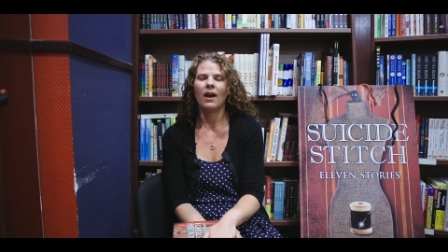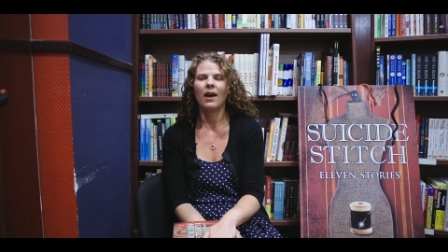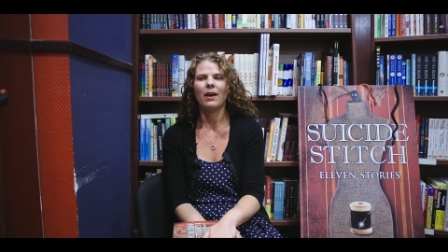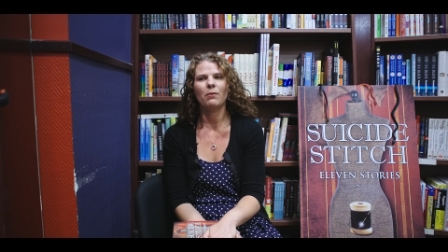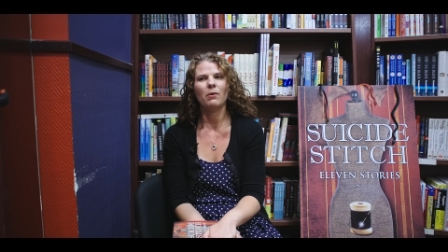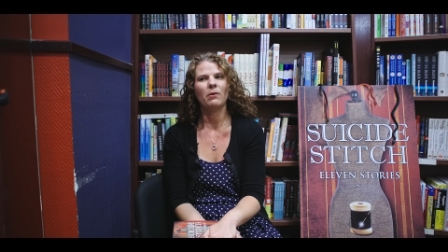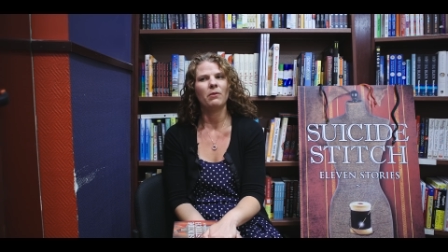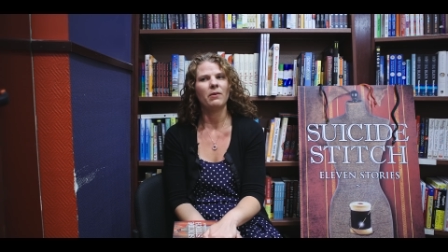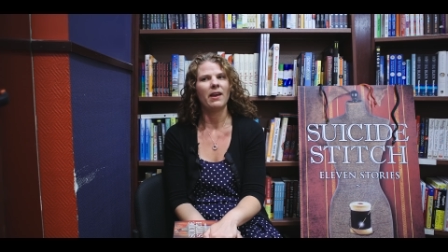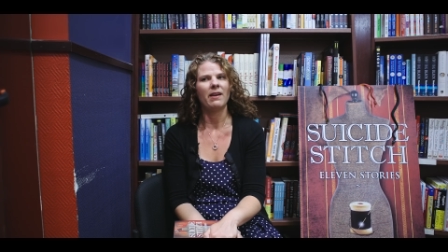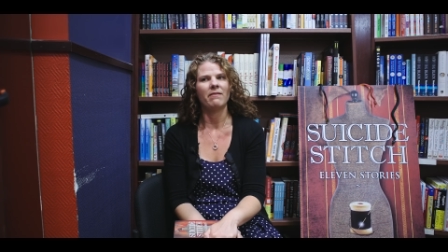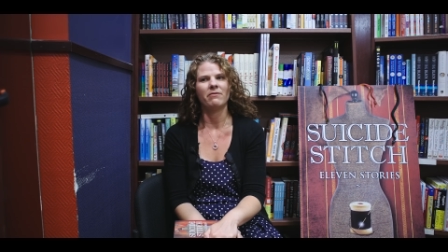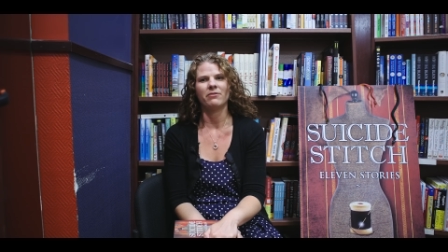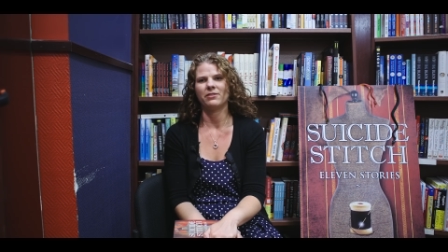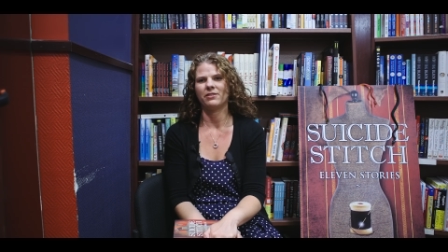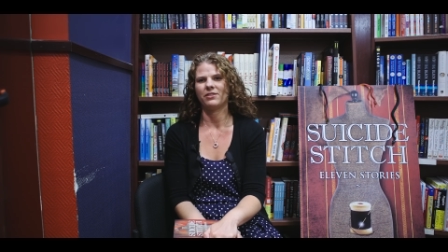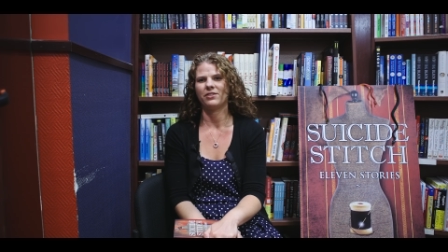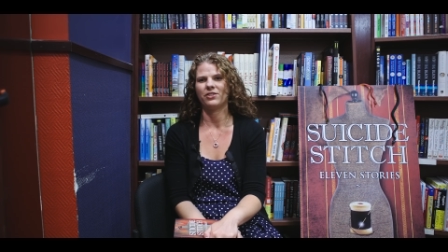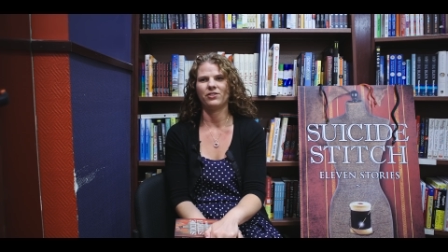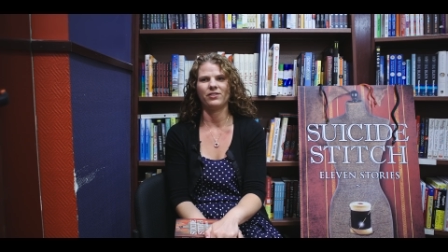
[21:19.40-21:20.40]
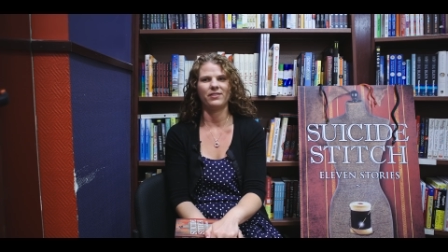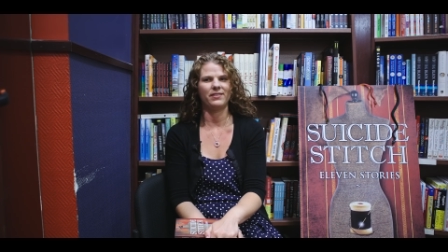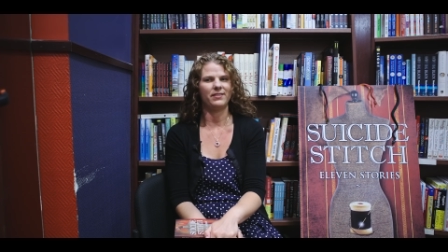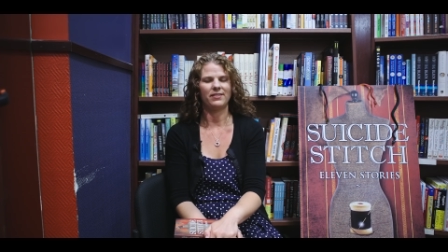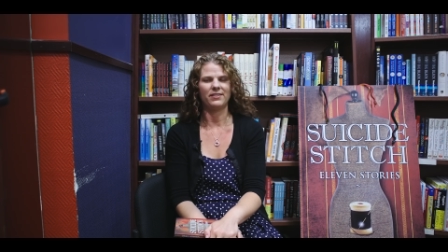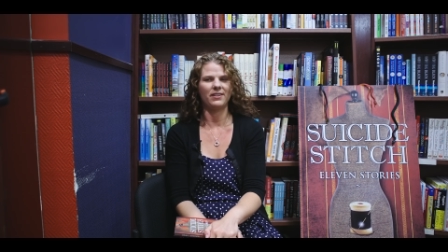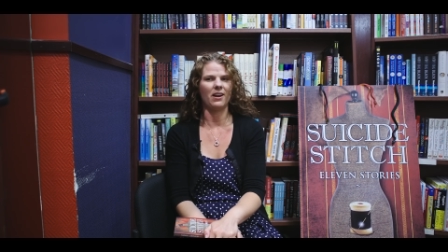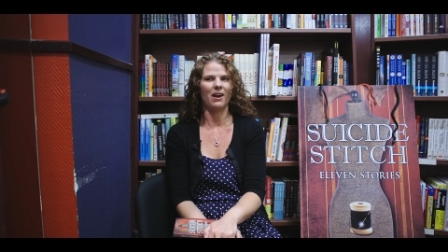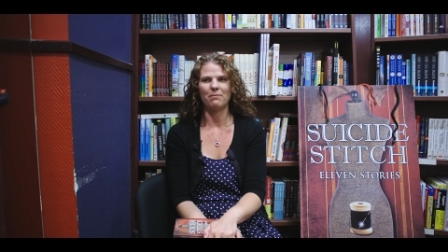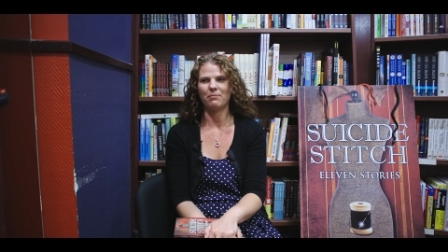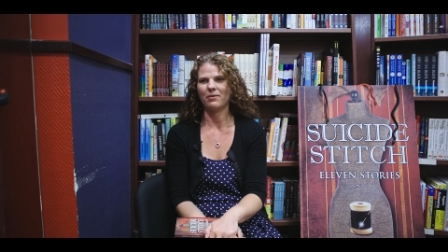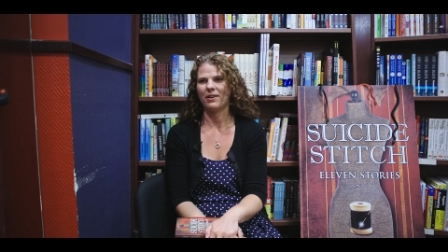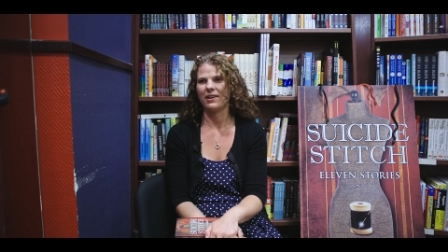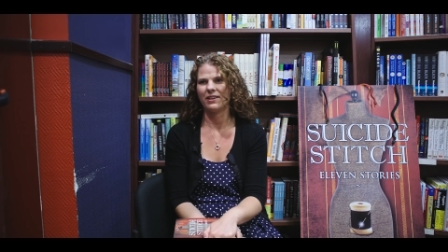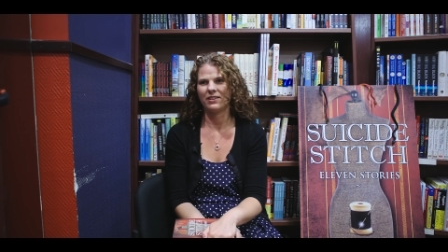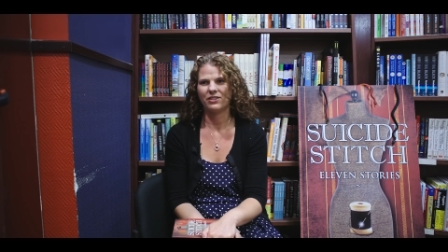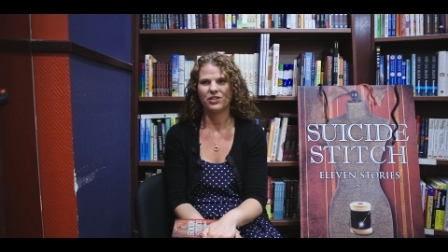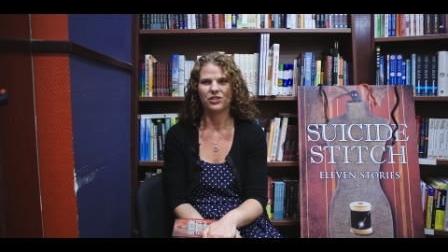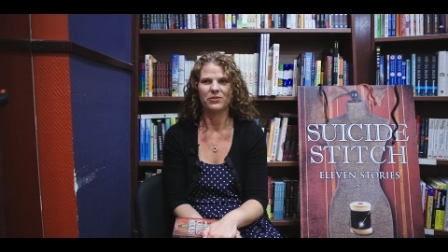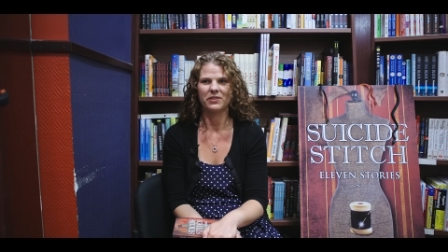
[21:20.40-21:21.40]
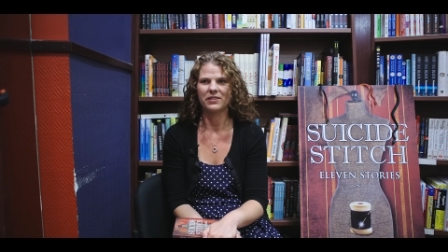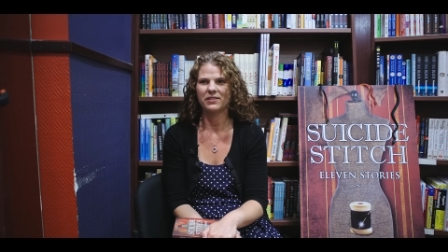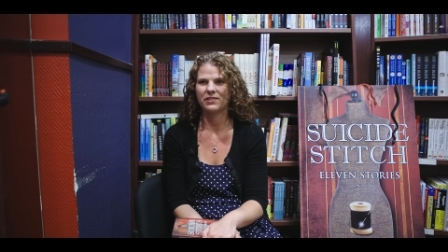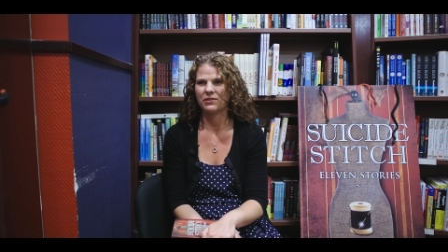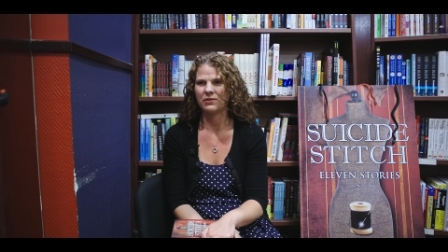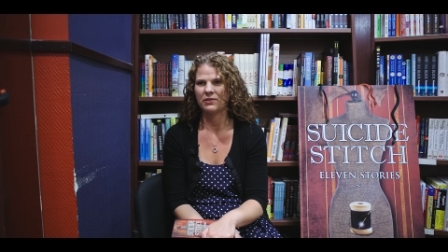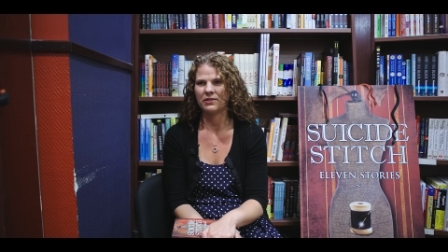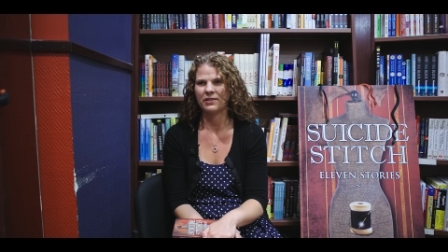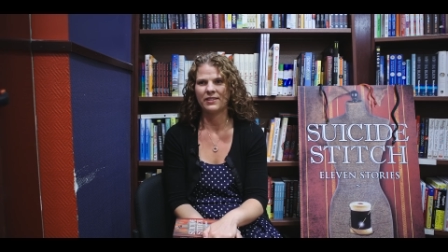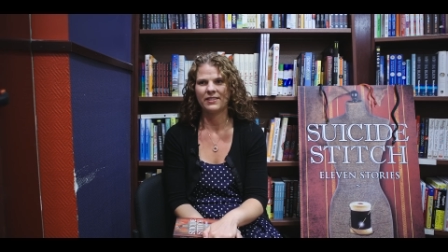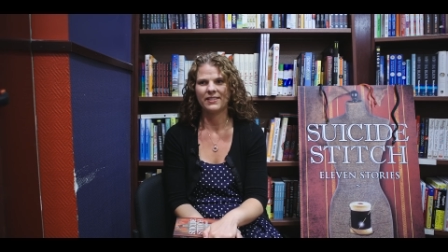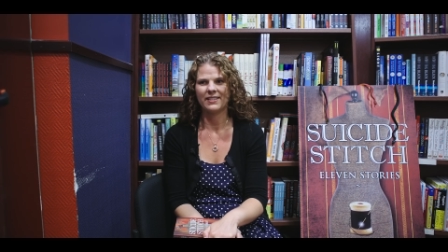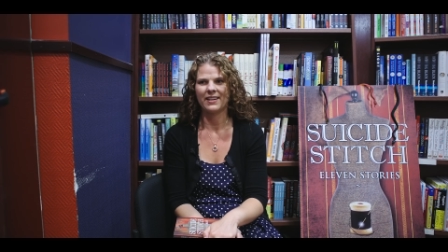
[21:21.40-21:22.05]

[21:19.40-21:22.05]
I won't ever stop writing short stories.